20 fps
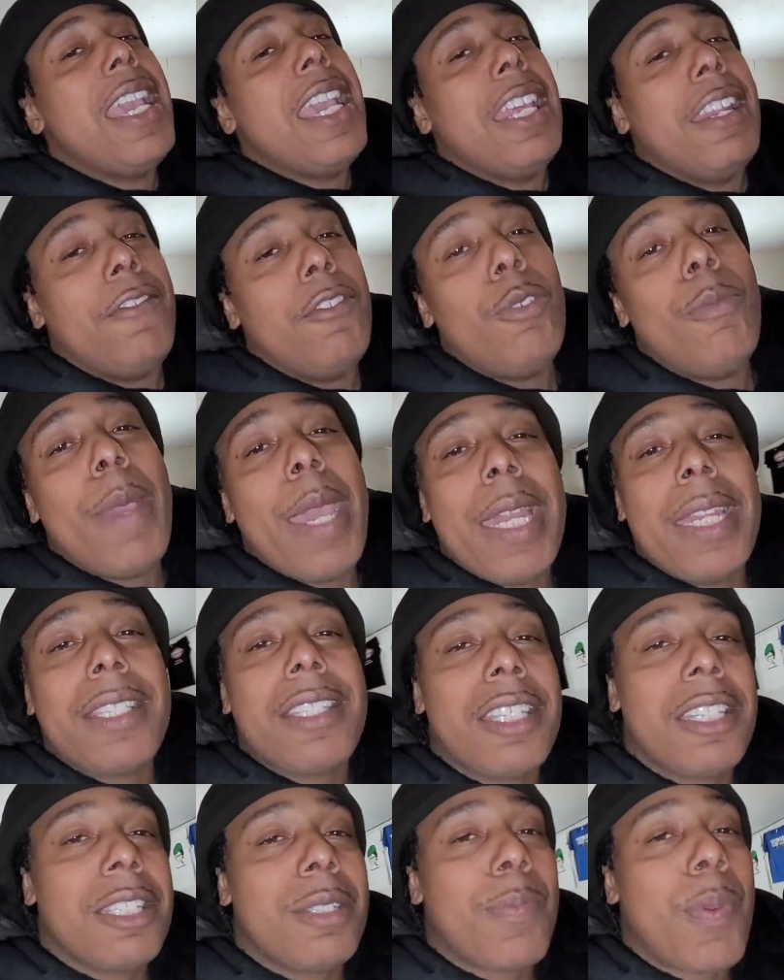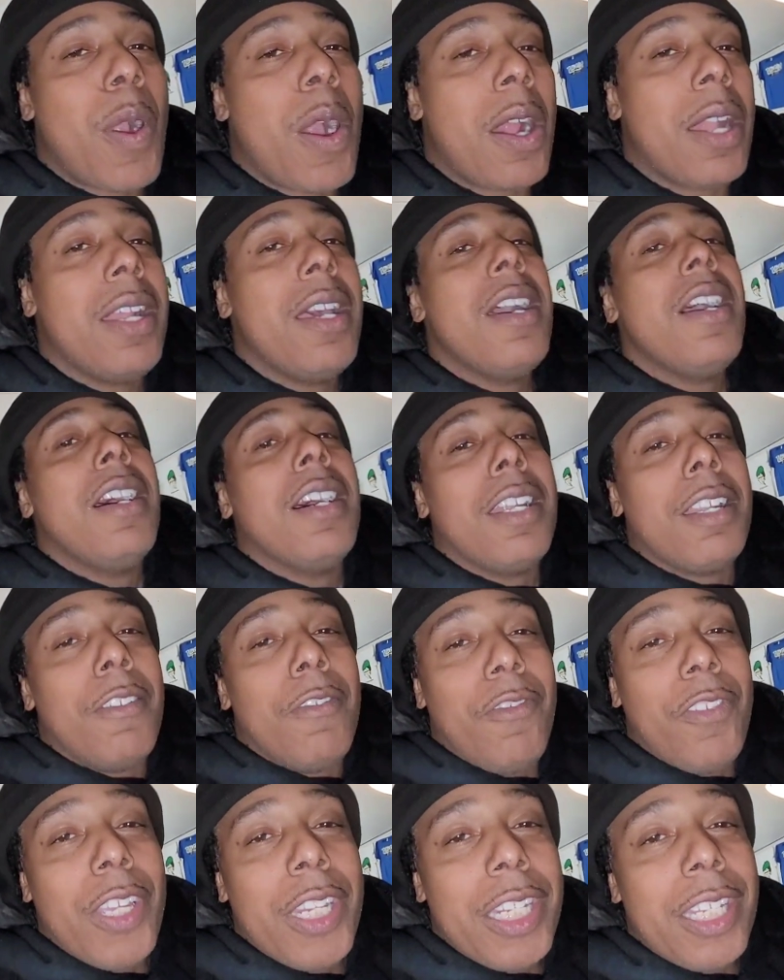If you made it to this part of the
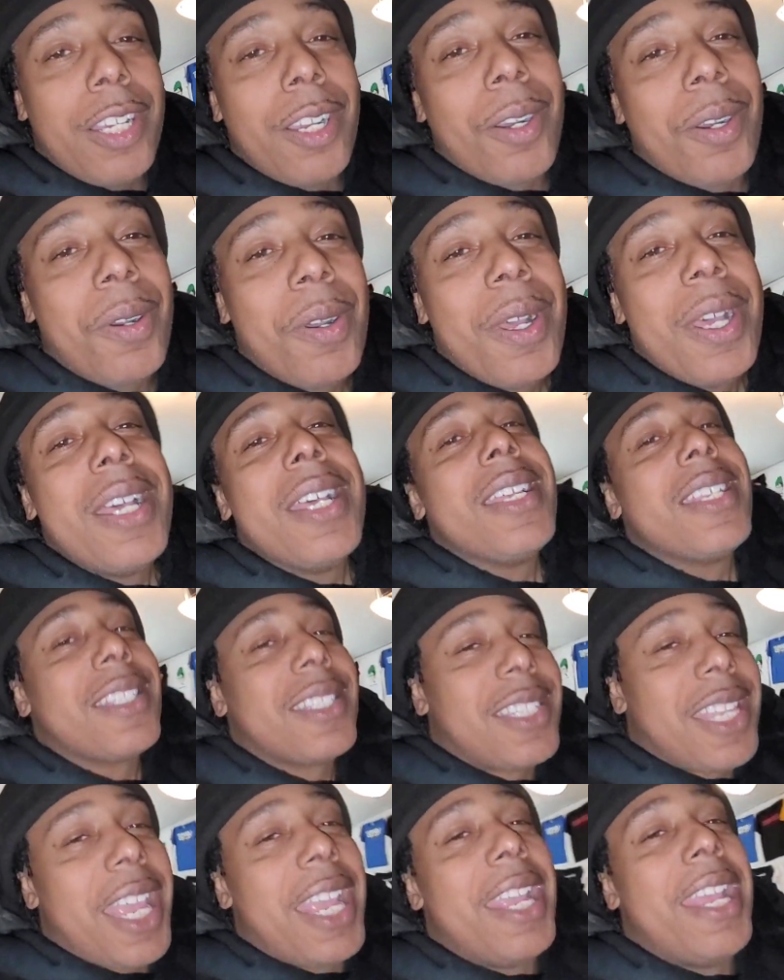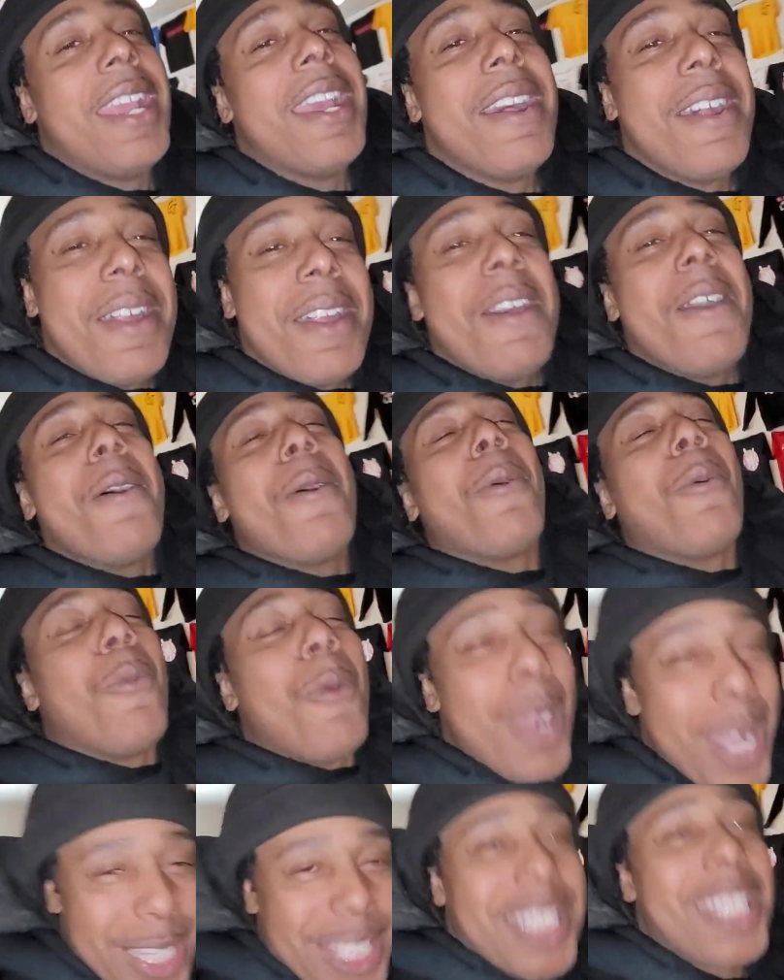video, say,
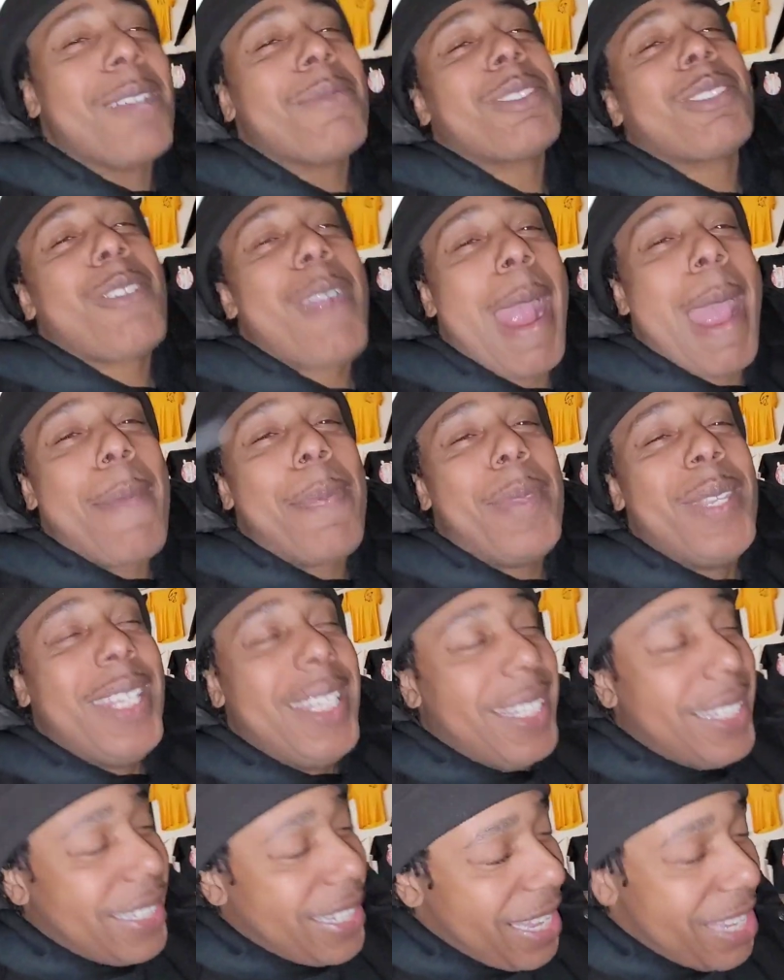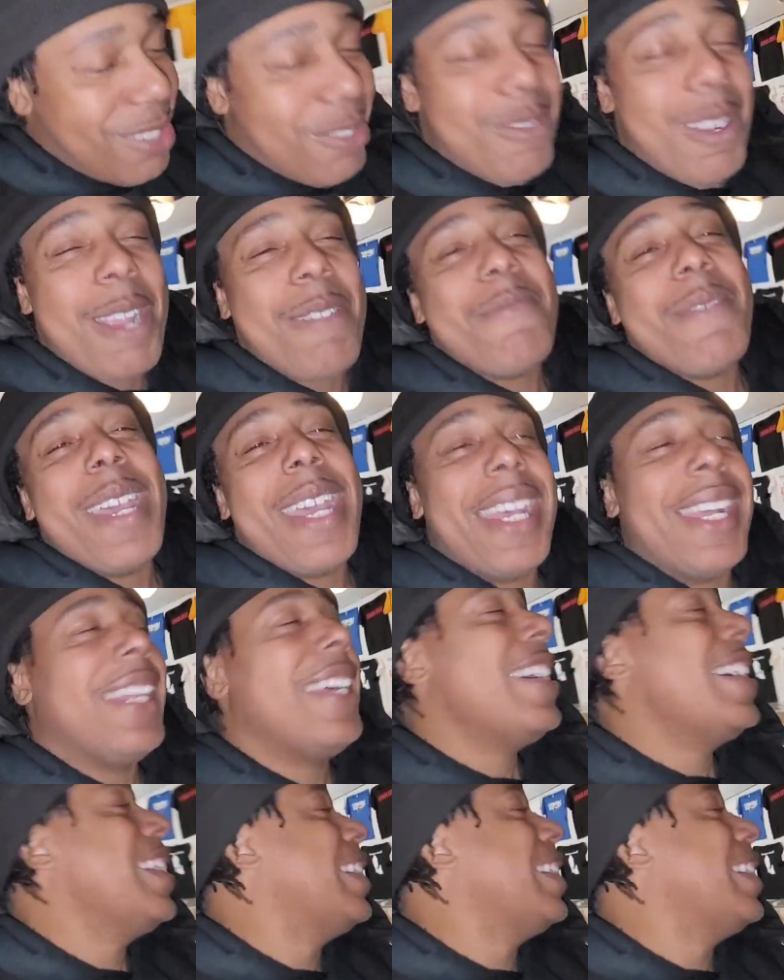what's up, Scrappy? That's right, man.